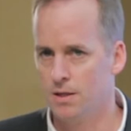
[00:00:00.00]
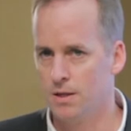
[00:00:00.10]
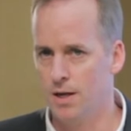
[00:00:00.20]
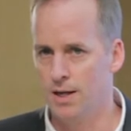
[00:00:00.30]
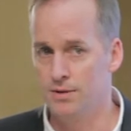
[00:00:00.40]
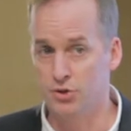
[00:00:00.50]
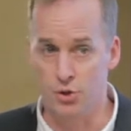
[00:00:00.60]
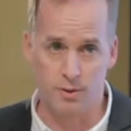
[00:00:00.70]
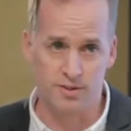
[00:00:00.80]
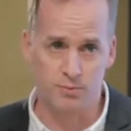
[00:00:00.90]
uh, the
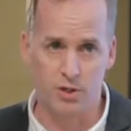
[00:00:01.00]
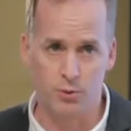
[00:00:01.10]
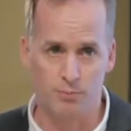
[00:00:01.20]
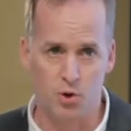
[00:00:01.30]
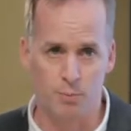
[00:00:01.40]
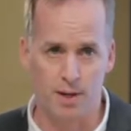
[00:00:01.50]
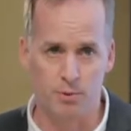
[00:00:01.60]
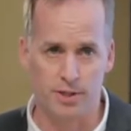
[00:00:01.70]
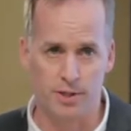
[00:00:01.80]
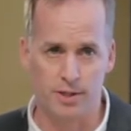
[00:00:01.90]
journalism we do at
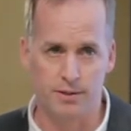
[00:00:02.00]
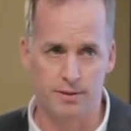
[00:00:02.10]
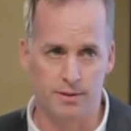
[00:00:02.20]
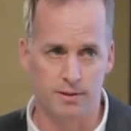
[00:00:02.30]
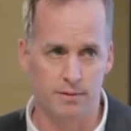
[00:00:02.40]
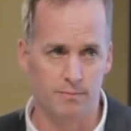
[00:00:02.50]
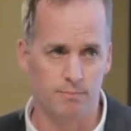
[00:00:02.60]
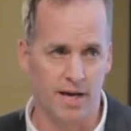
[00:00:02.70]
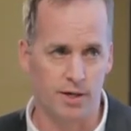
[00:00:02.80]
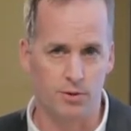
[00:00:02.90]
ProPublica, the
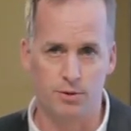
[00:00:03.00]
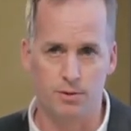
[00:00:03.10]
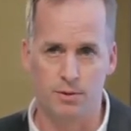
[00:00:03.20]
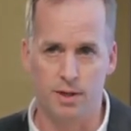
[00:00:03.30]
medical,